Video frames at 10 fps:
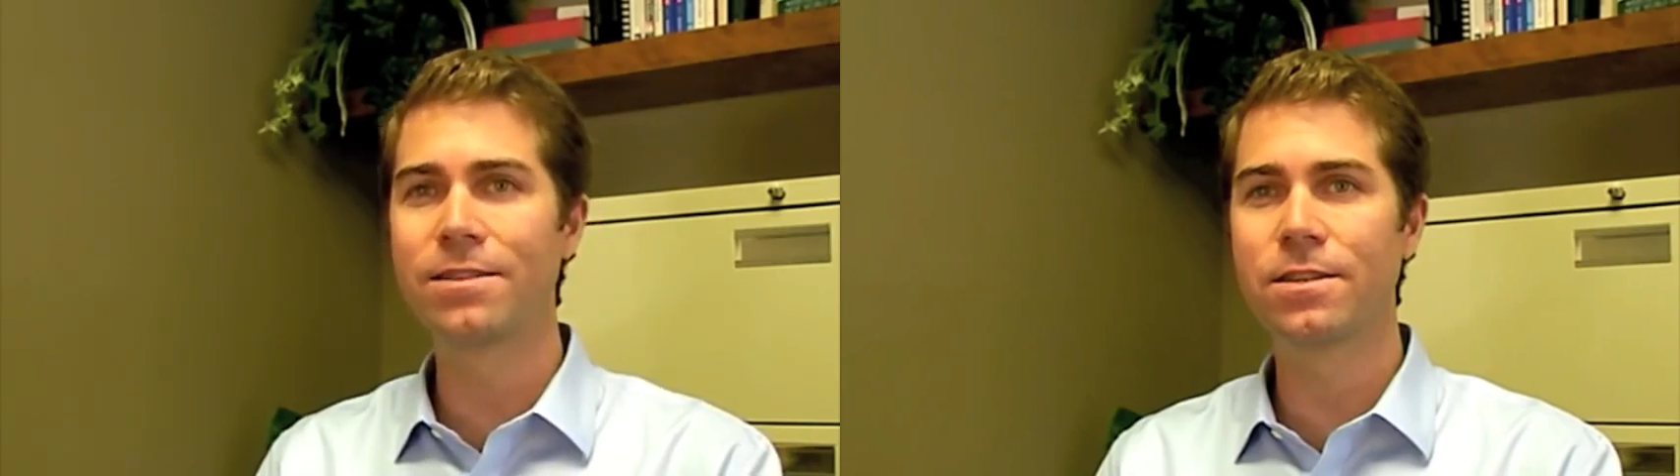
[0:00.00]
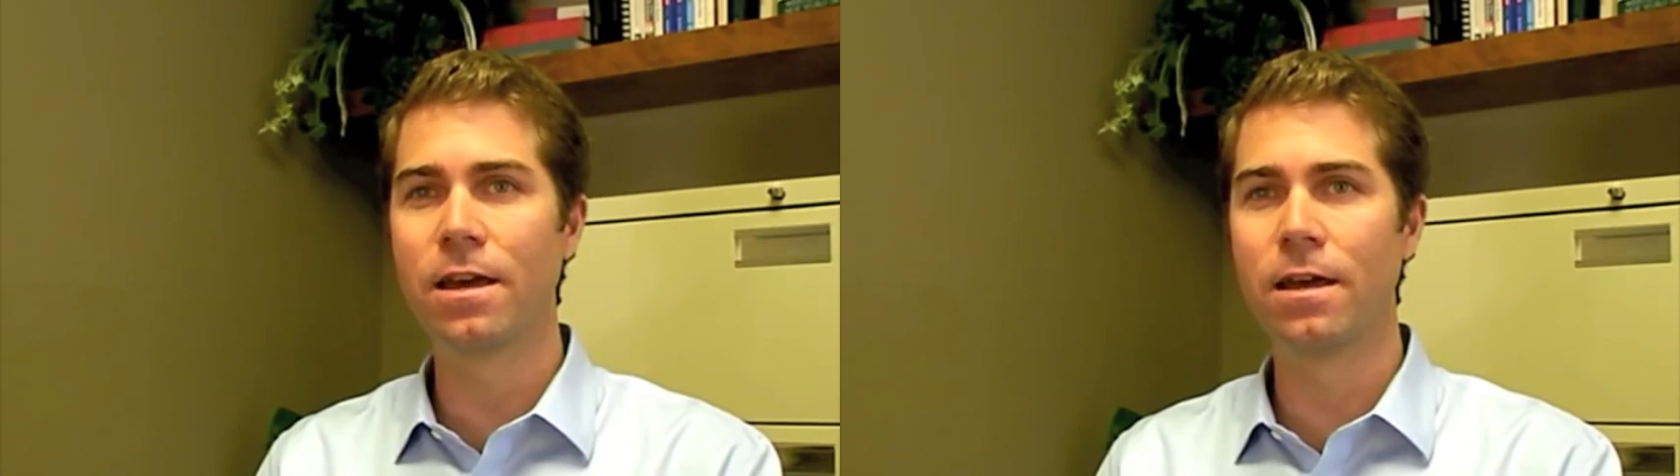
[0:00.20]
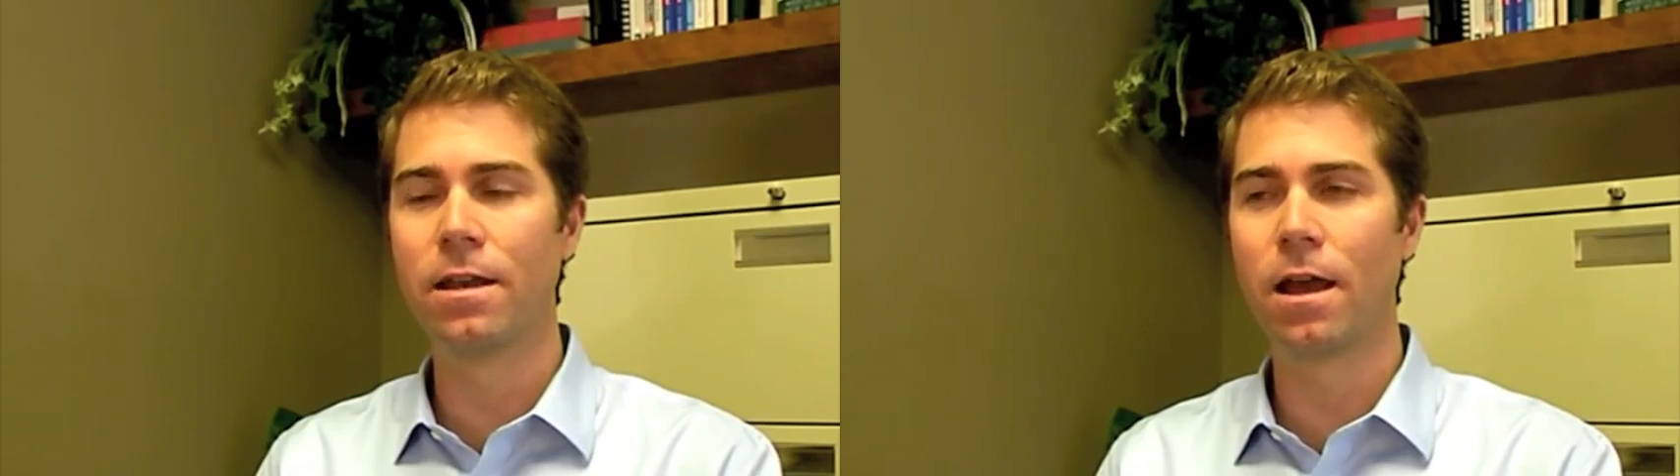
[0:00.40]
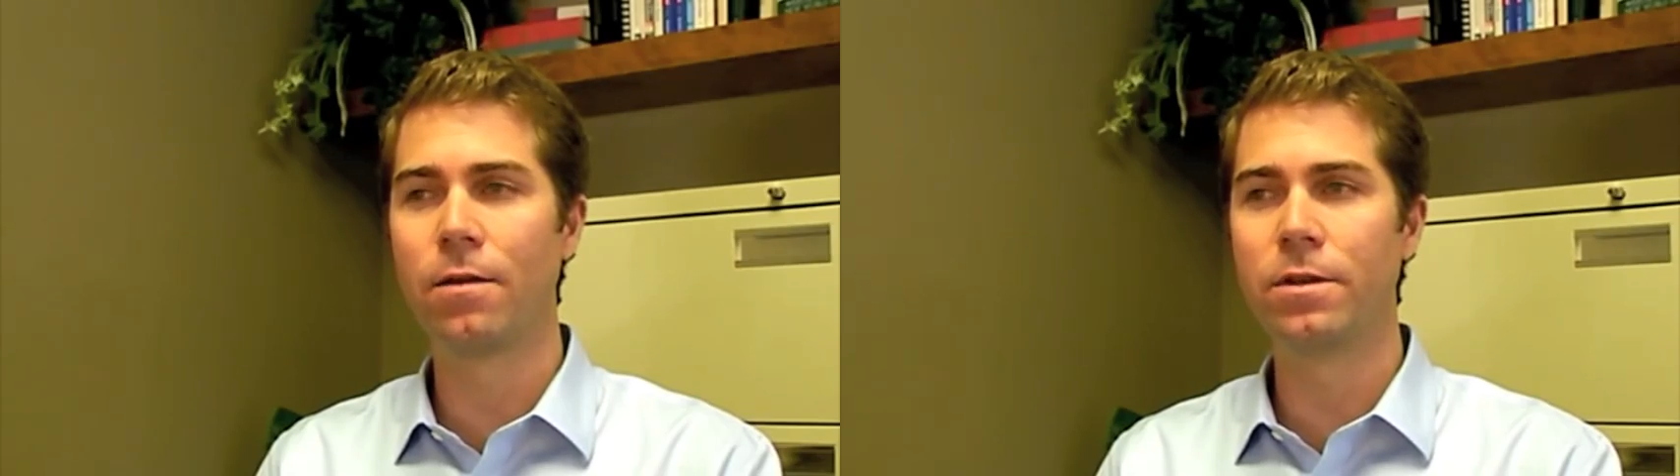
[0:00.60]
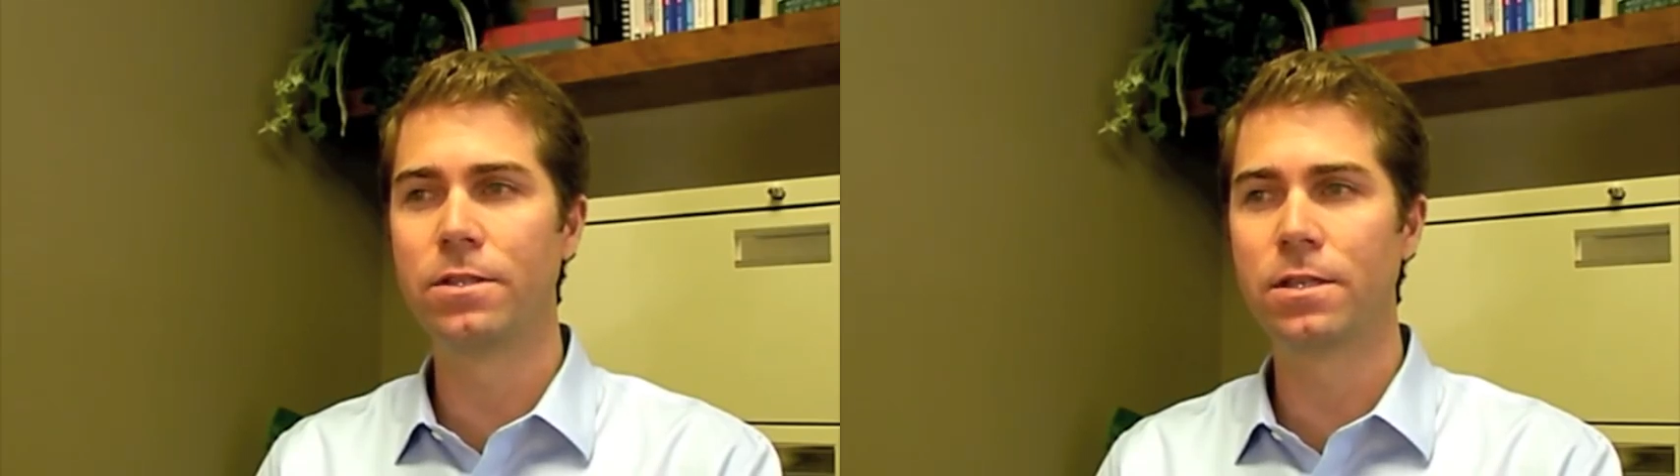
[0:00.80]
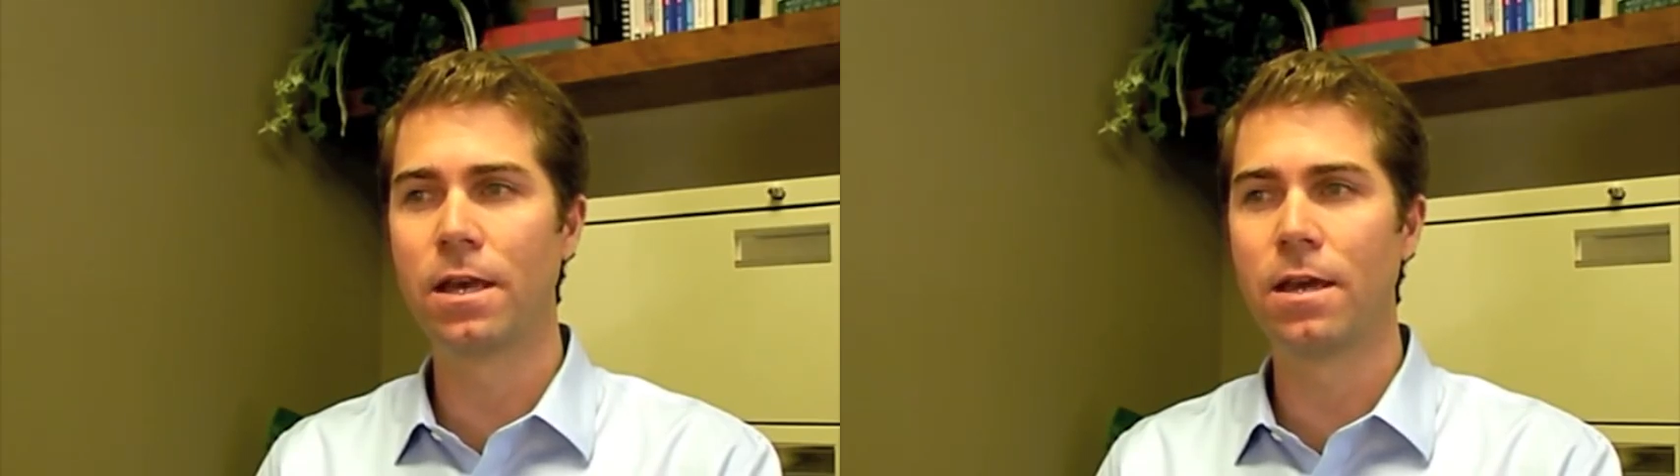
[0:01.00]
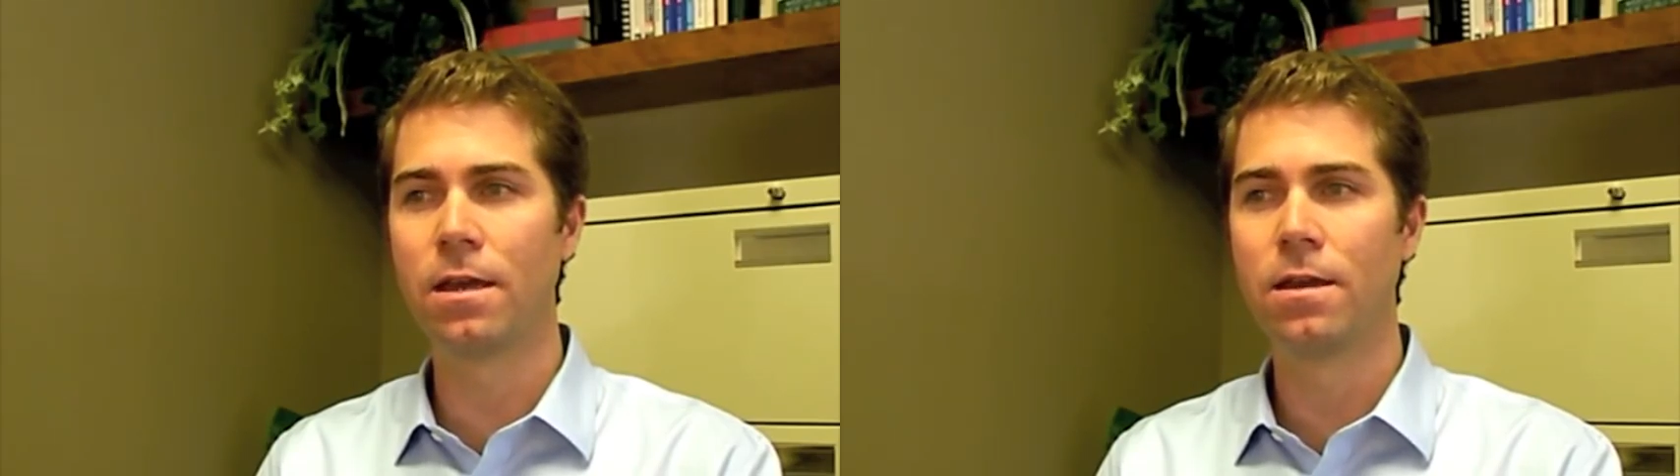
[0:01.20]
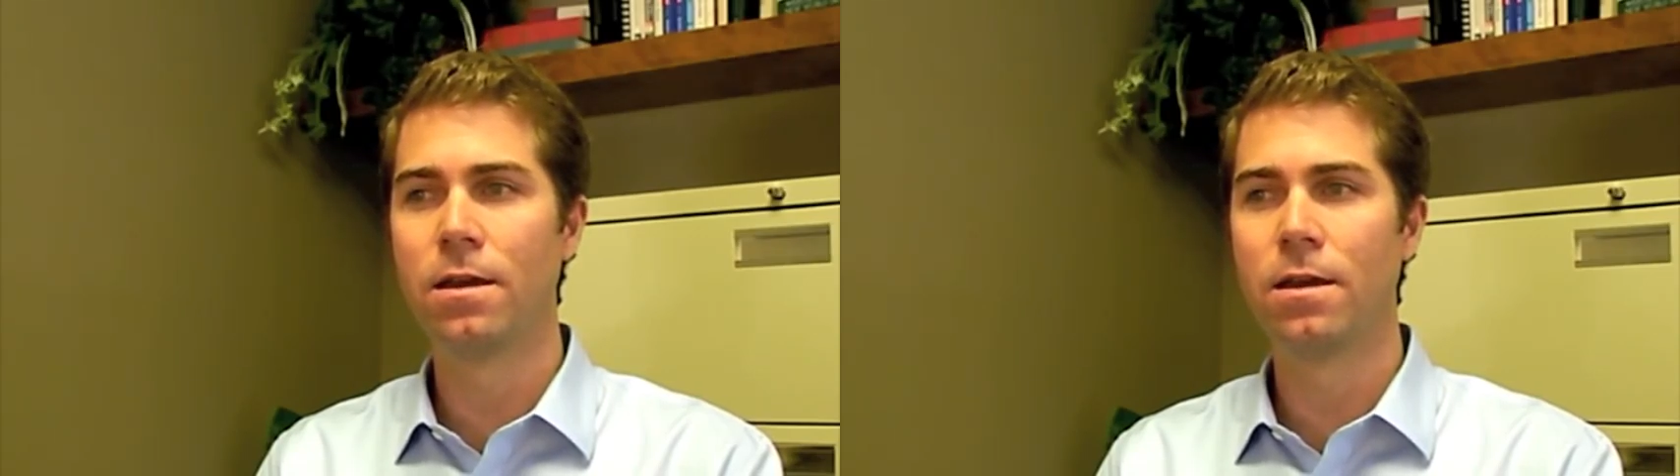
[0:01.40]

said, I would say,